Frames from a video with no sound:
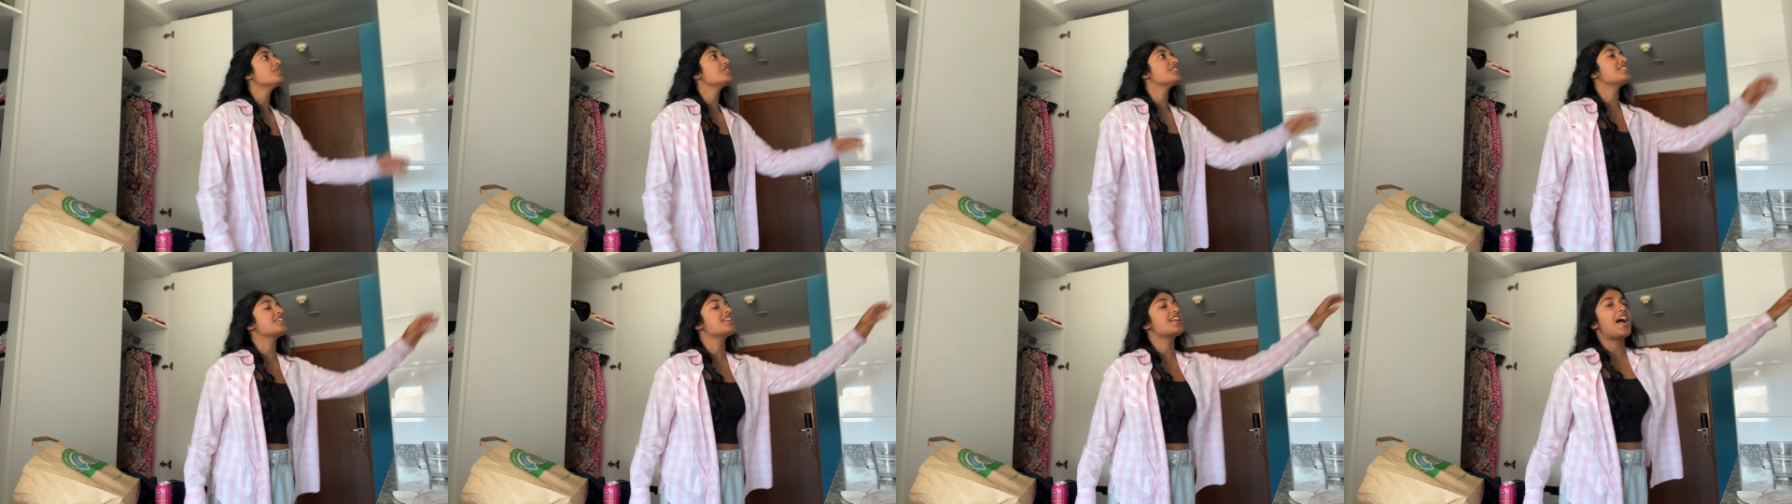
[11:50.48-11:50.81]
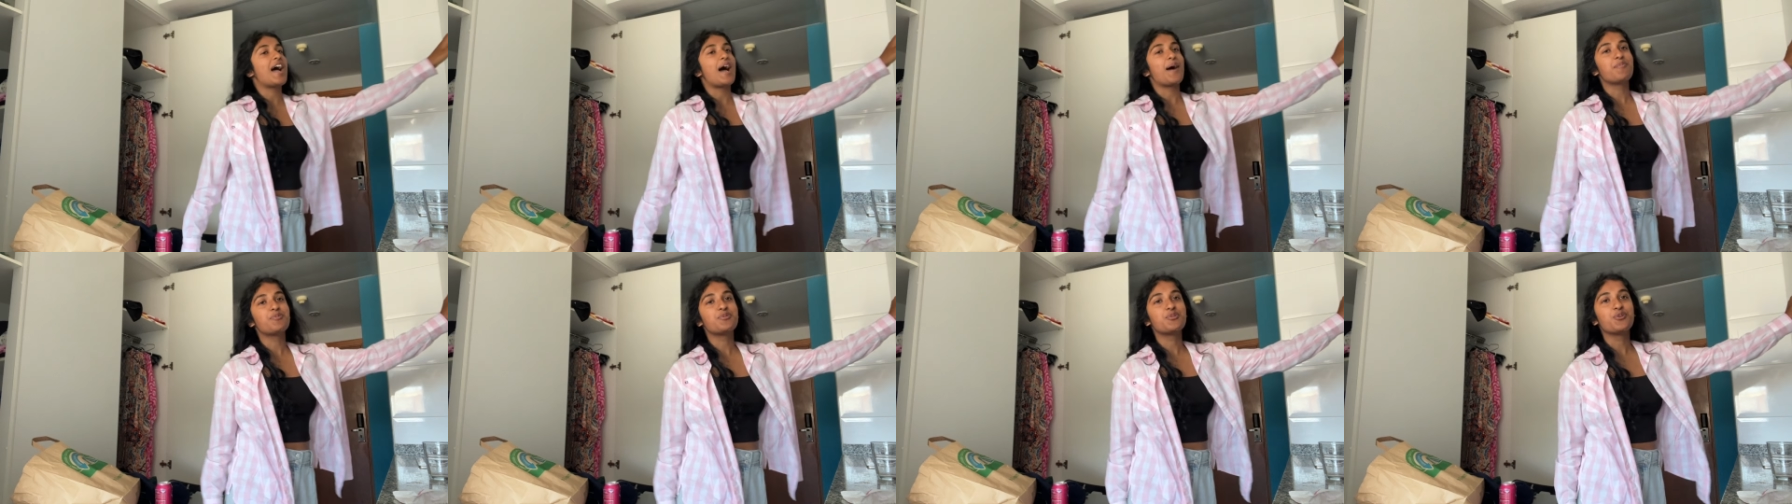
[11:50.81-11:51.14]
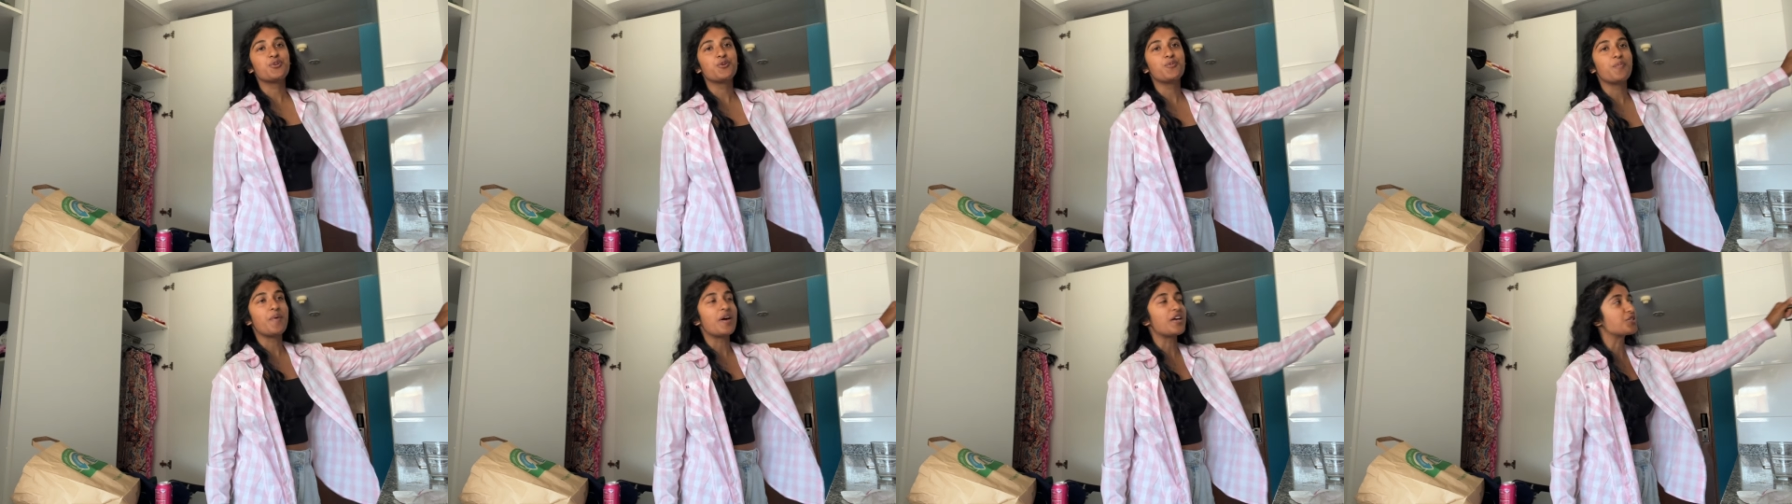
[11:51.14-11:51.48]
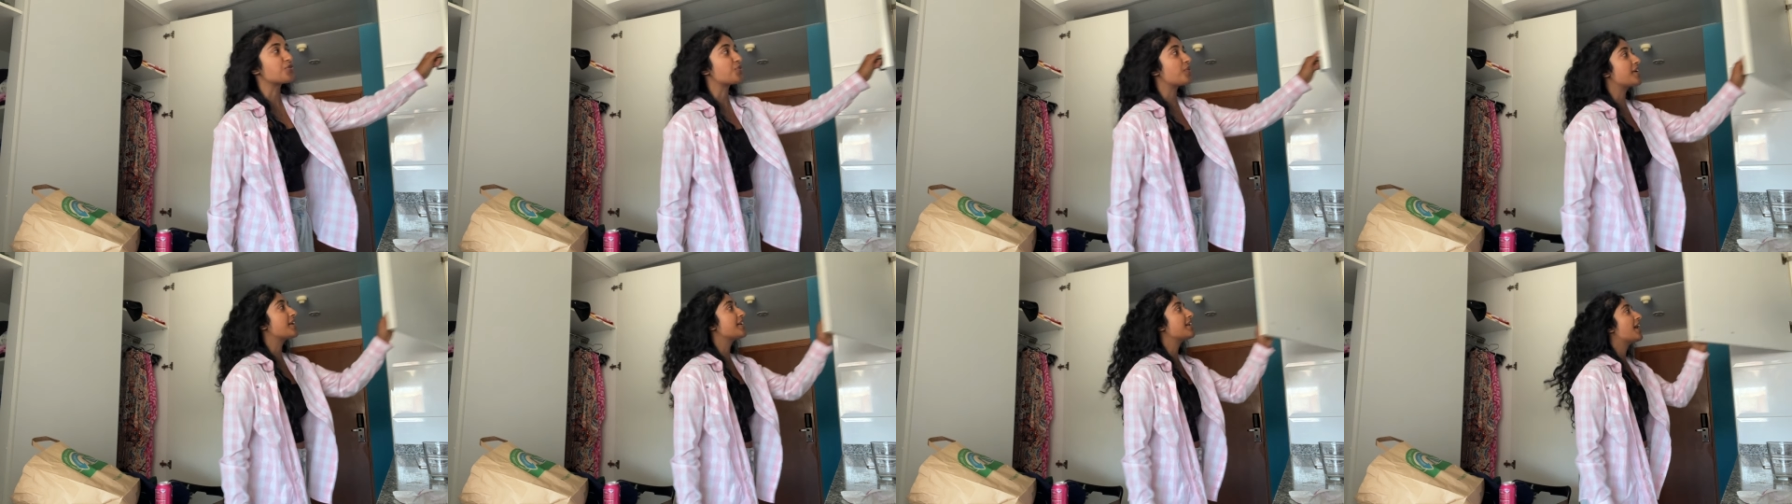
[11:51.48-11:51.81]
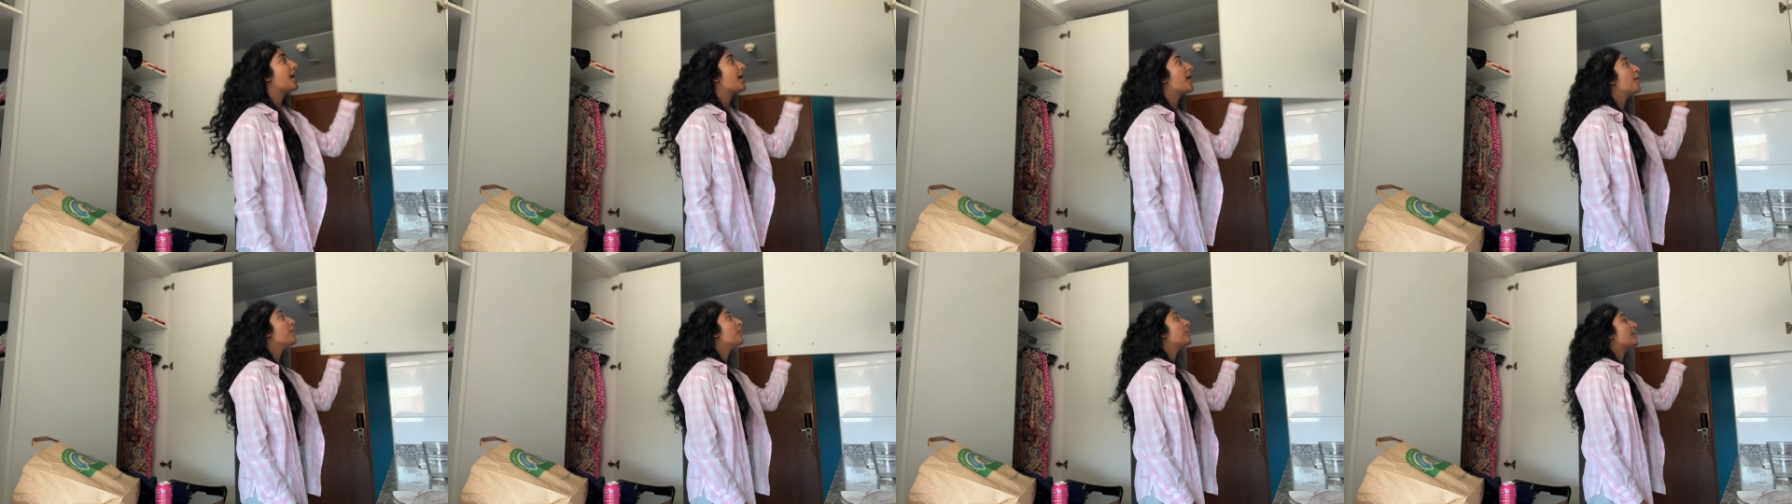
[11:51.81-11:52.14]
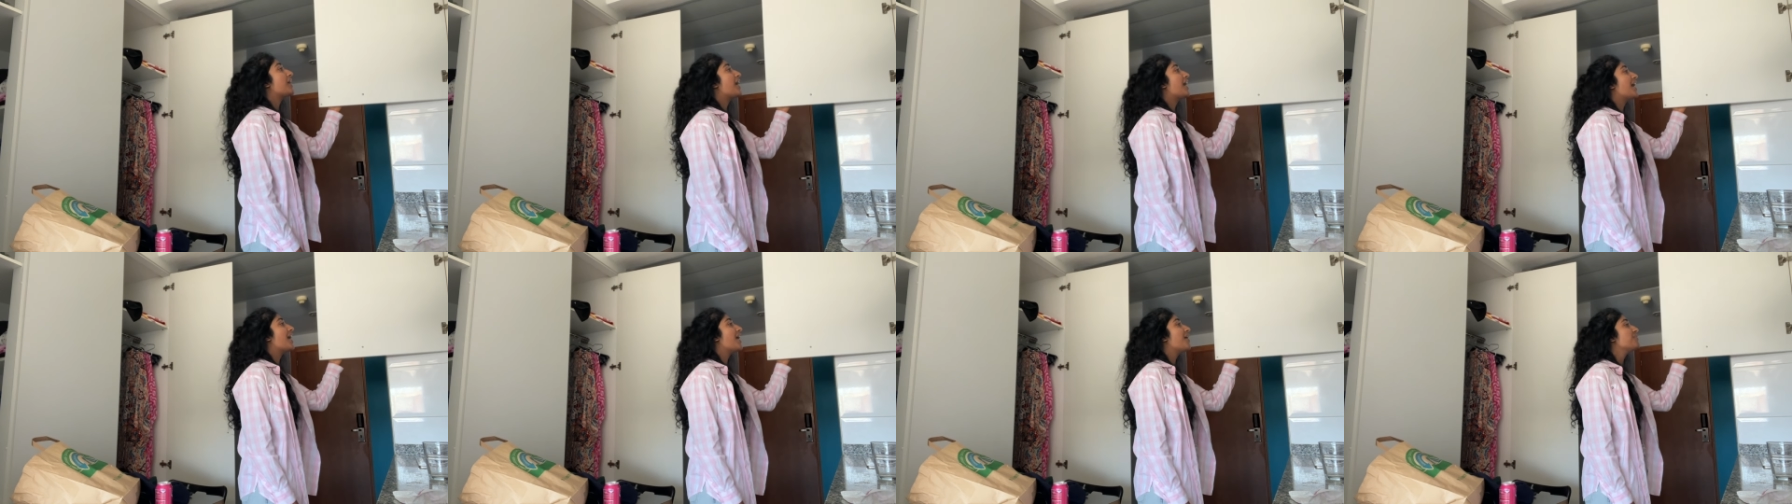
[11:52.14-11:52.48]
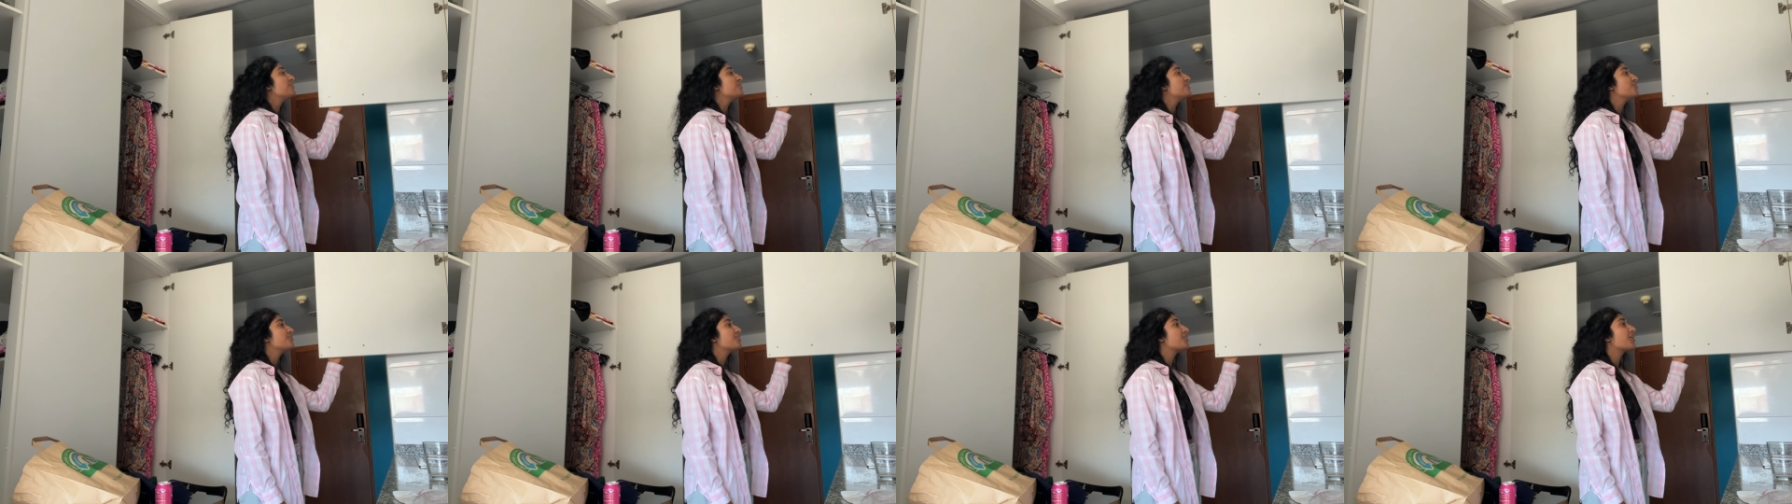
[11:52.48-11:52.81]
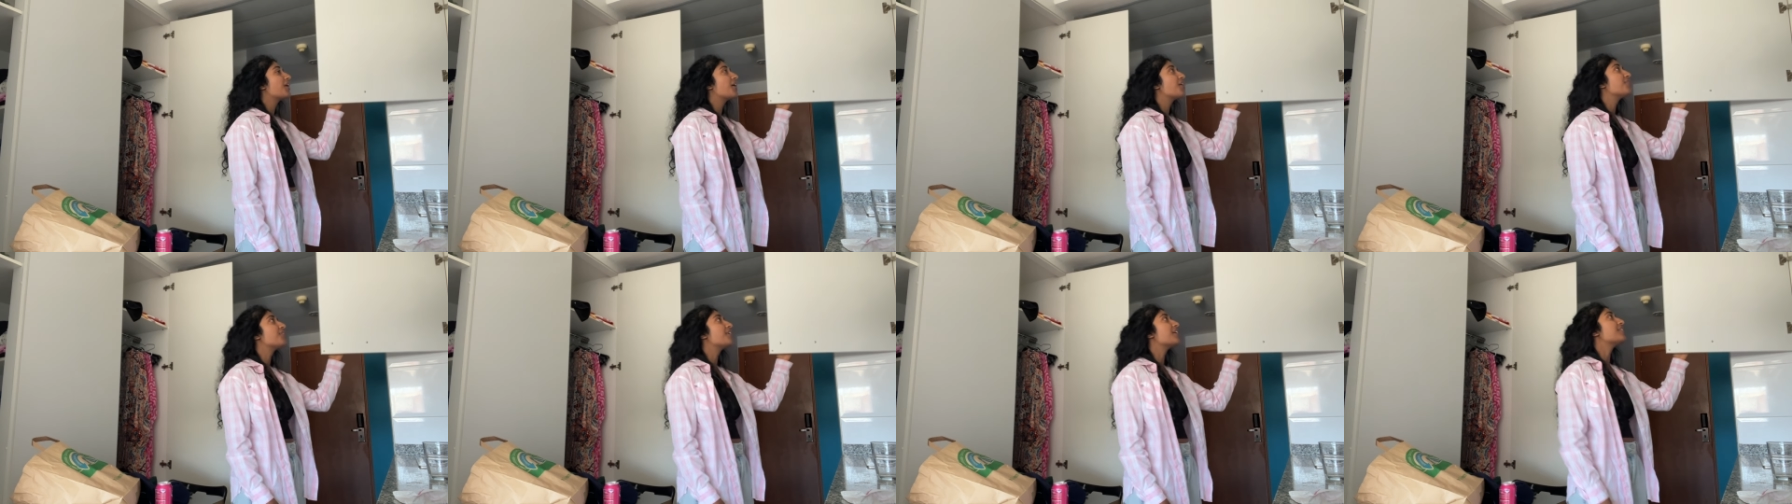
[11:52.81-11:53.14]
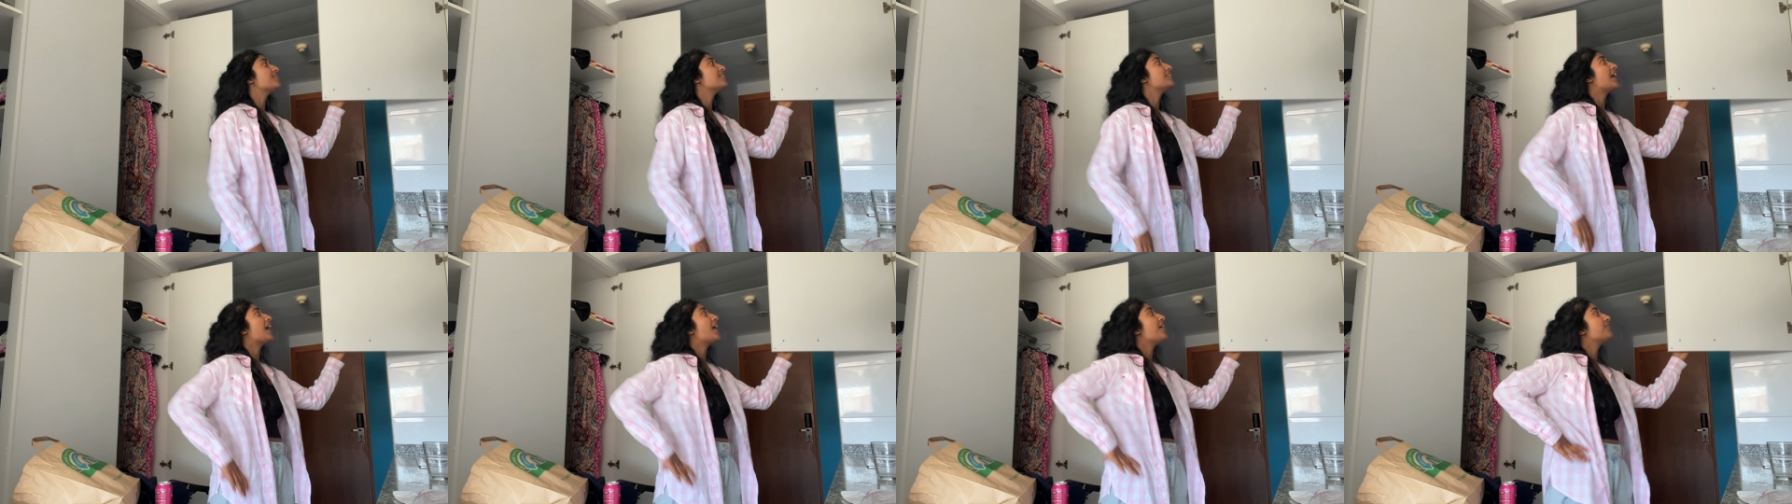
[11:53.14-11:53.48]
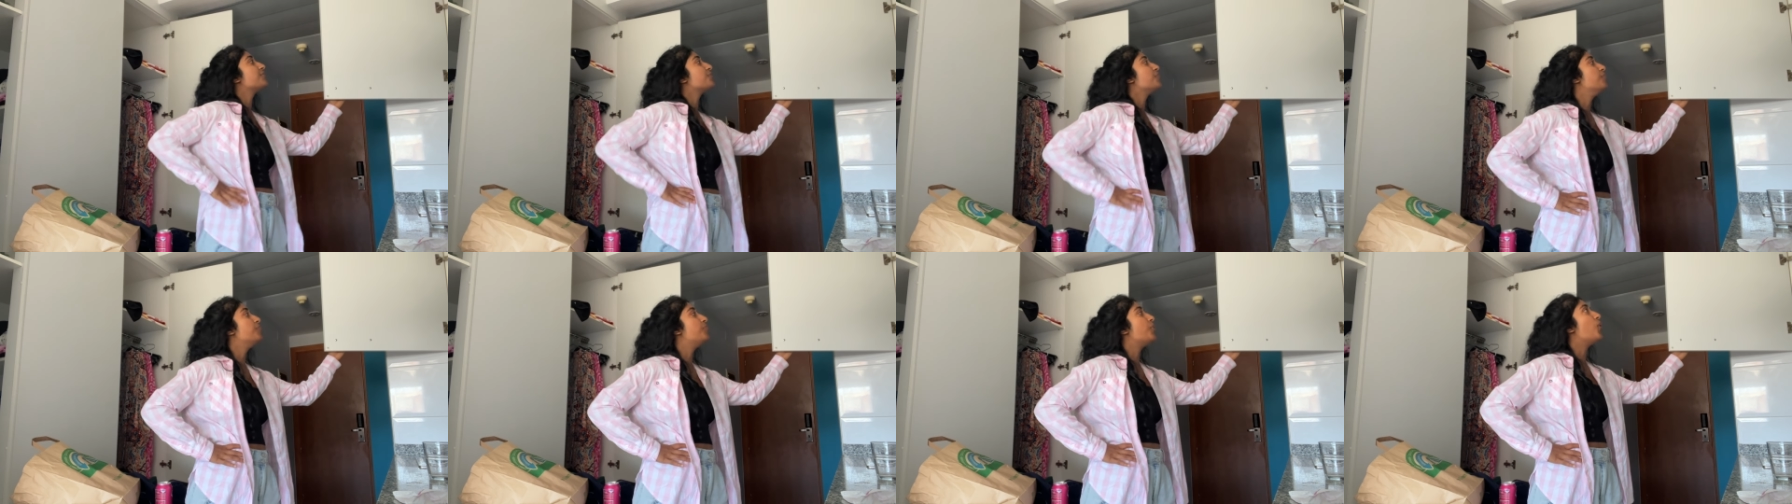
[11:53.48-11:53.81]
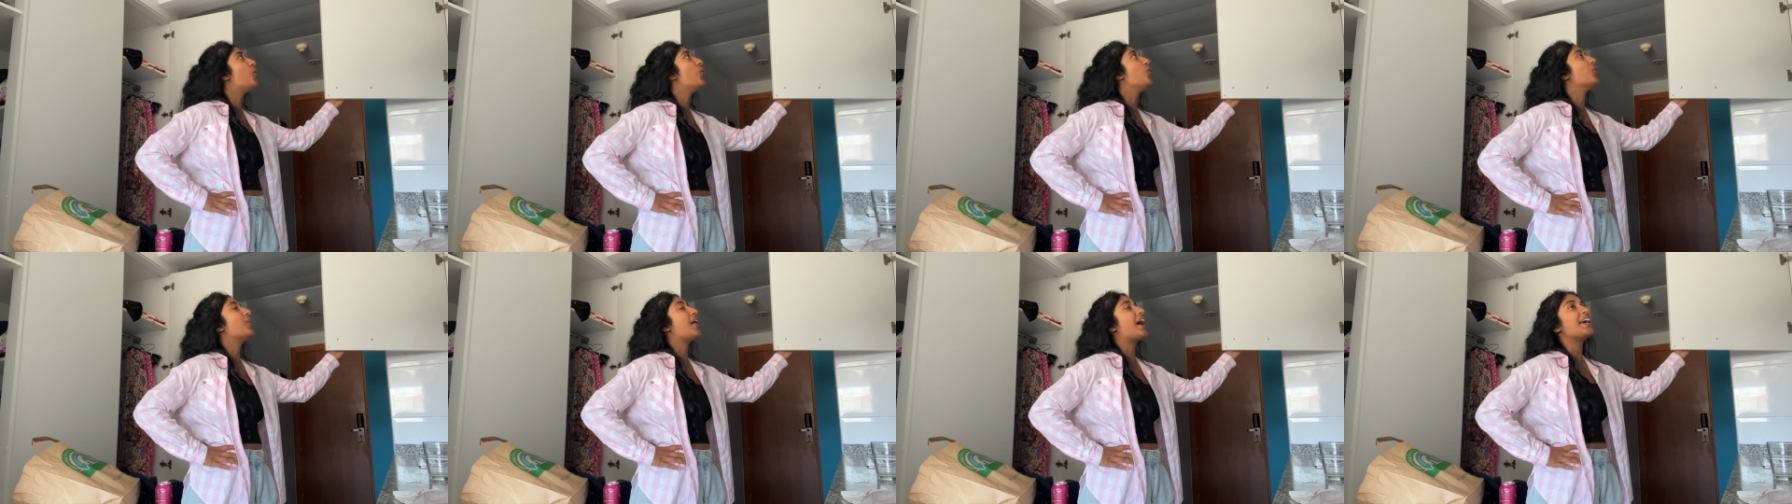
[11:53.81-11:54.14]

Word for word: is an absolute mess right now, but I have to figure out if I even have a bowl.